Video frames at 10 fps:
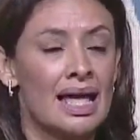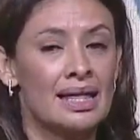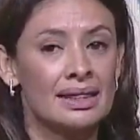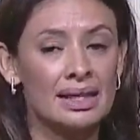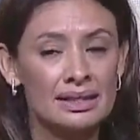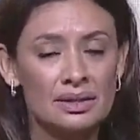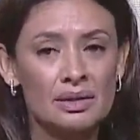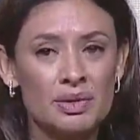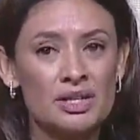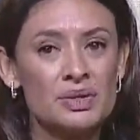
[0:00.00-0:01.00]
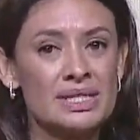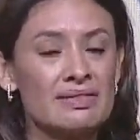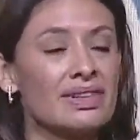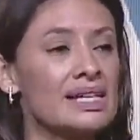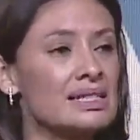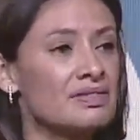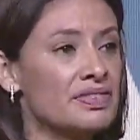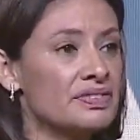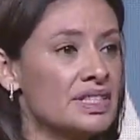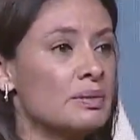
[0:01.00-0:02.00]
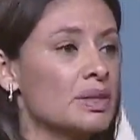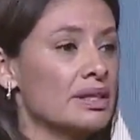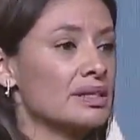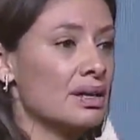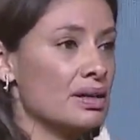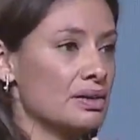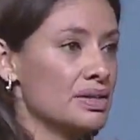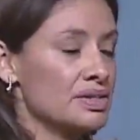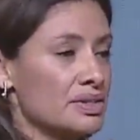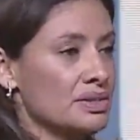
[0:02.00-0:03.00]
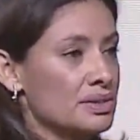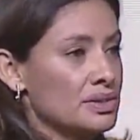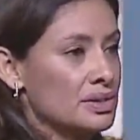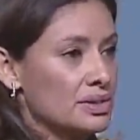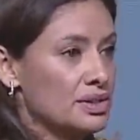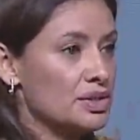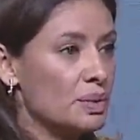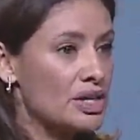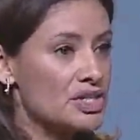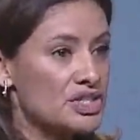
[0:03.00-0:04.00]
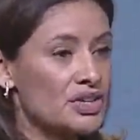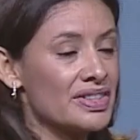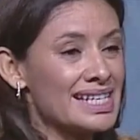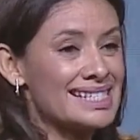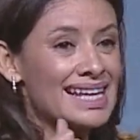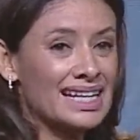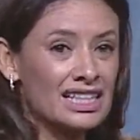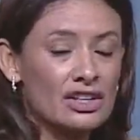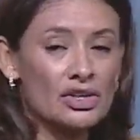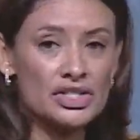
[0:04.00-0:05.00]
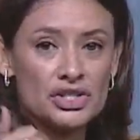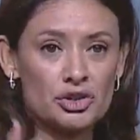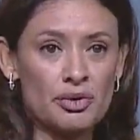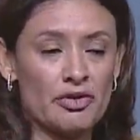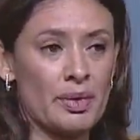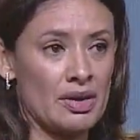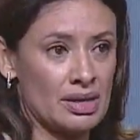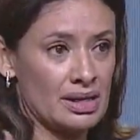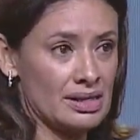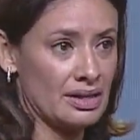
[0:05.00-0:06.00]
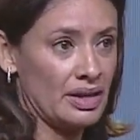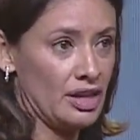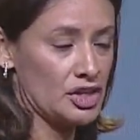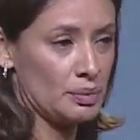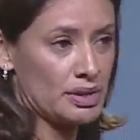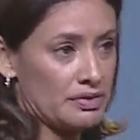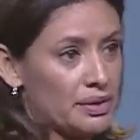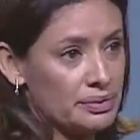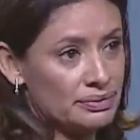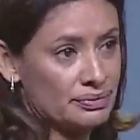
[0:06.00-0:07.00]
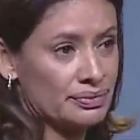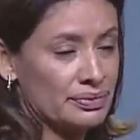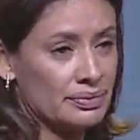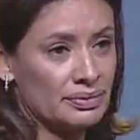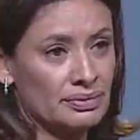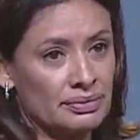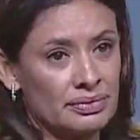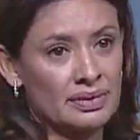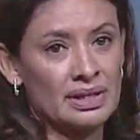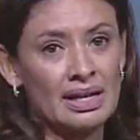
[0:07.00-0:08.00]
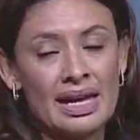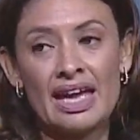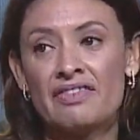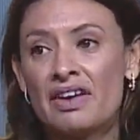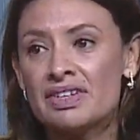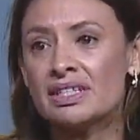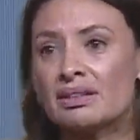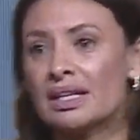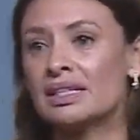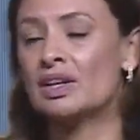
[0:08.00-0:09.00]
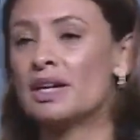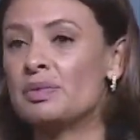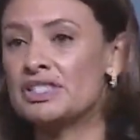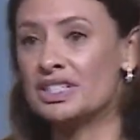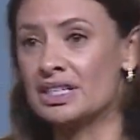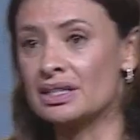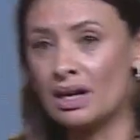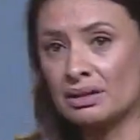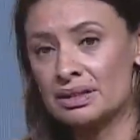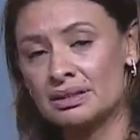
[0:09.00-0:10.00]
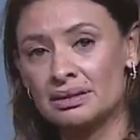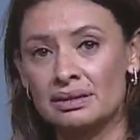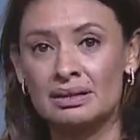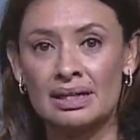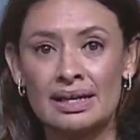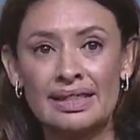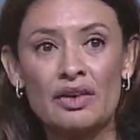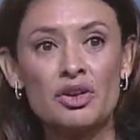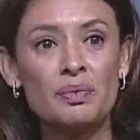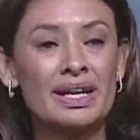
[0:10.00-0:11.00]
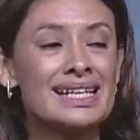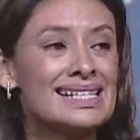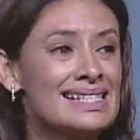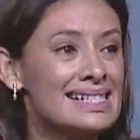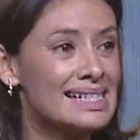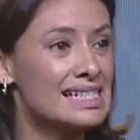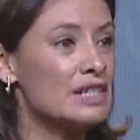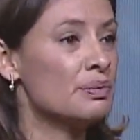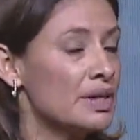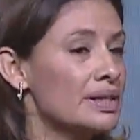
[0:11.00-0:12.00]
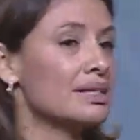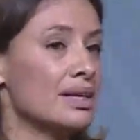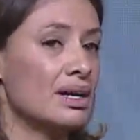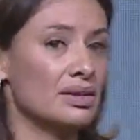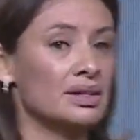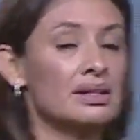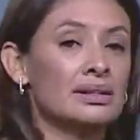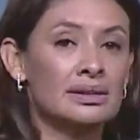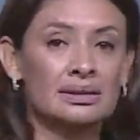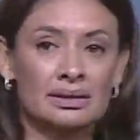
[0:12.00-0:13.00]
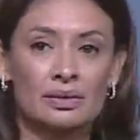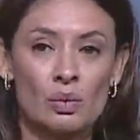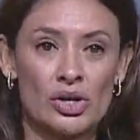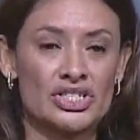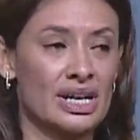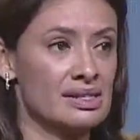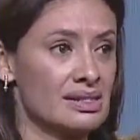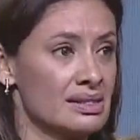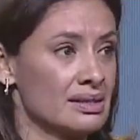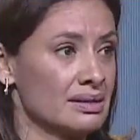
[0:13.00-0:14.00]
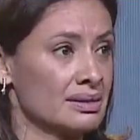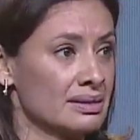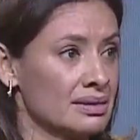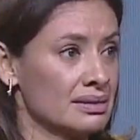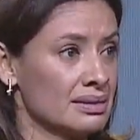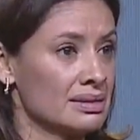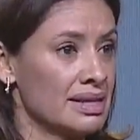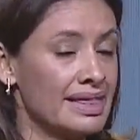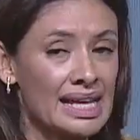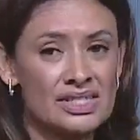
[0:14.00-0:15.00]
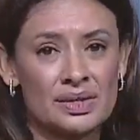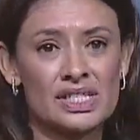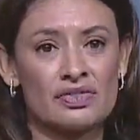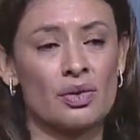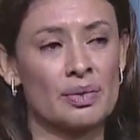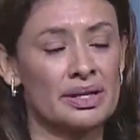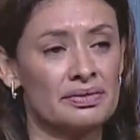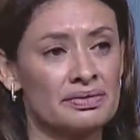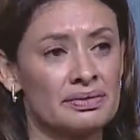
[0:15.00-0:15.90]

The Latino community received less than $15 million to register the second largest group of Americans that are eligible to vote. If every single Latino had pitched in $1, that would have been a $60 million war chest. That's transformative.